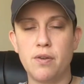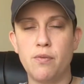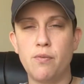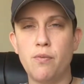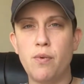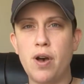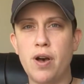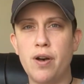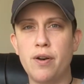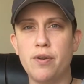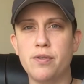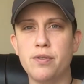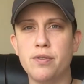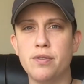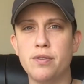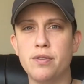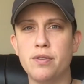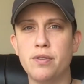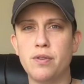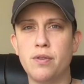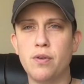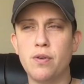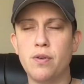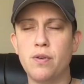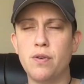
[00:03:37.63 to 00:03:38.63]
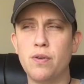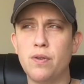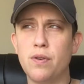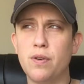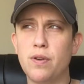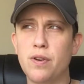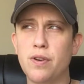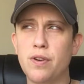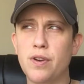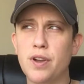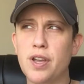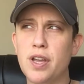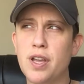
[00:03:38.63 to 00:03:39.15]
Well,
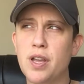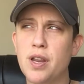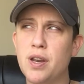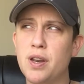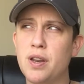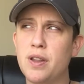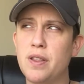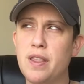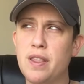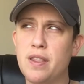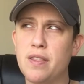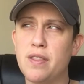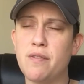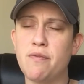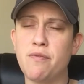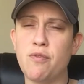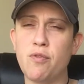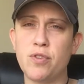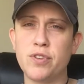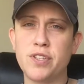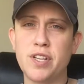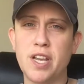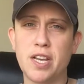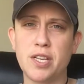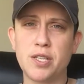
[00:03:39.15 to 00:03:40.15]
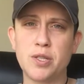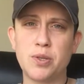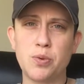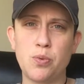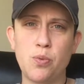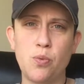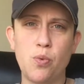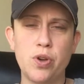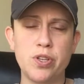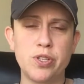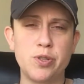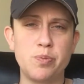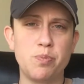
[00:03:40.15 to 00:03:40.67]
the vortex
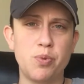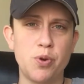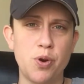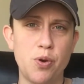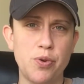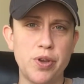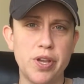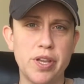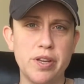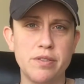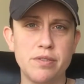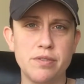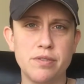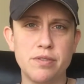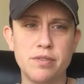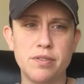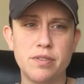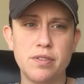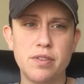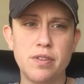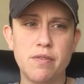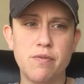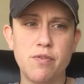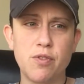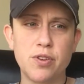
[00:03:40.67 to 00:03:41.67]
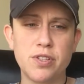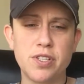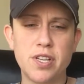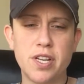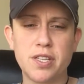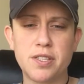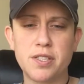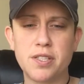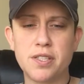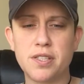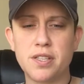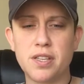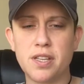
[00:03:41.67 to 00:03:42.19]
was broken. The
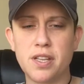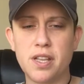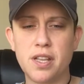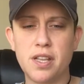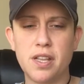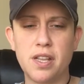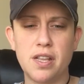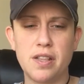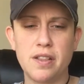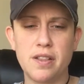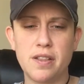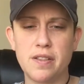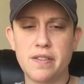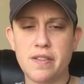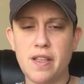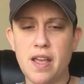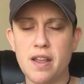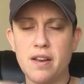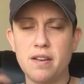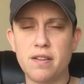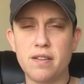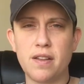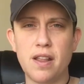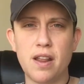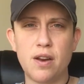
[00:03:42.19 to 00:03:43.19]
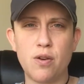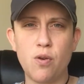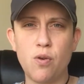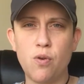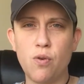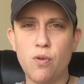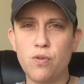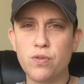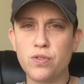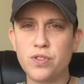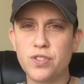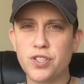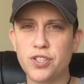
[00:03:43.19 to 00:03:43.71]
vortex, that
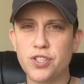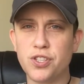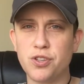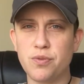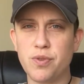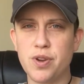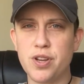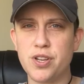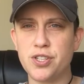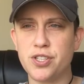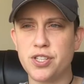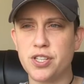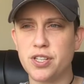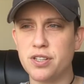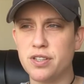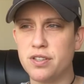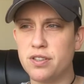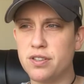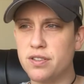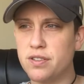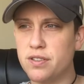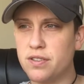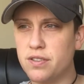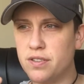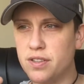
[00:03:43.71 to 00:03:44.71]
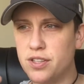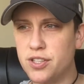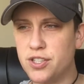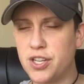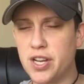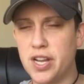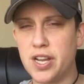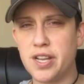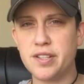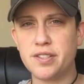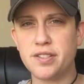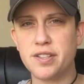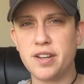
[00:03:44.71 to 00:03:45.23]
whole situation, the
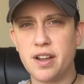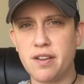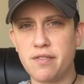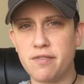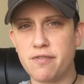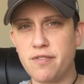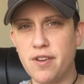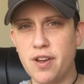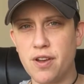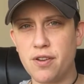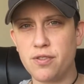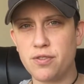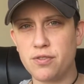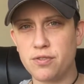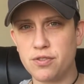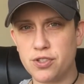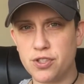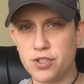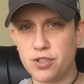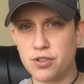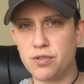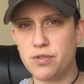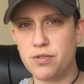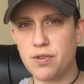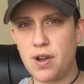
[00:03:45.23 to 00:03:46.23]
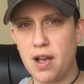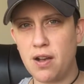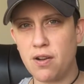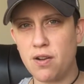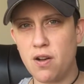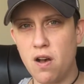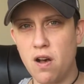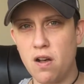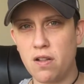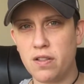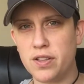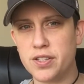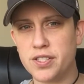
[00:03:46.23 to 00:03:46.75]
chains that I felt to
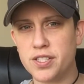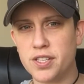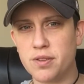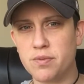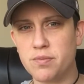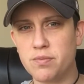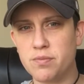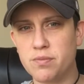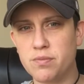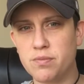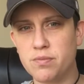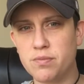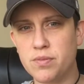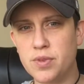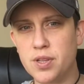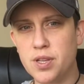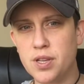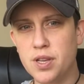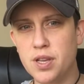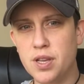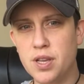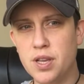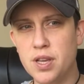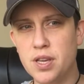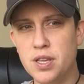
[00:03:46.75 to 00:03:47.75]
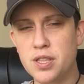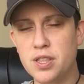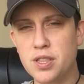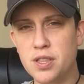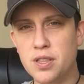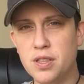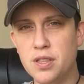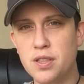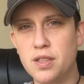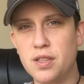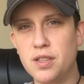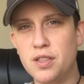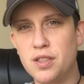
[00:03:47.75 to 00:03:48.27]
alcoholism,
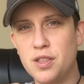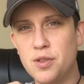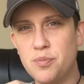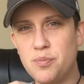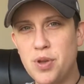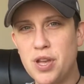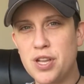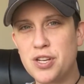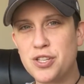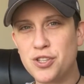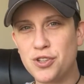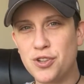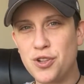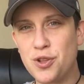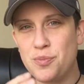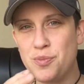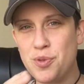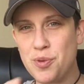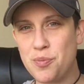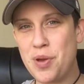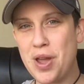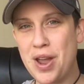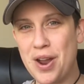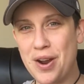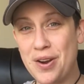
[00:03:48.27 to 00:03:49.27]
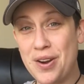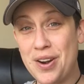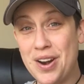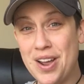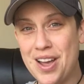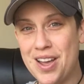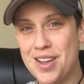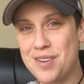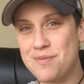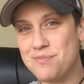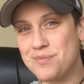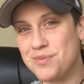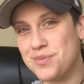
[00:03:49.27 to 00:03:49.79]
the pendulum, the
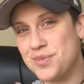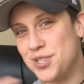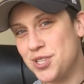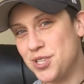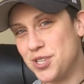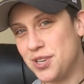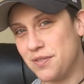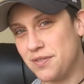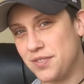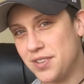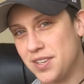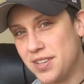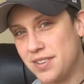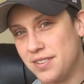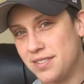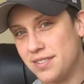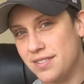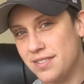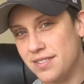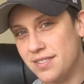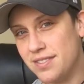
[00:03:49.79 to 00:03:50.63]
paradigm shifted.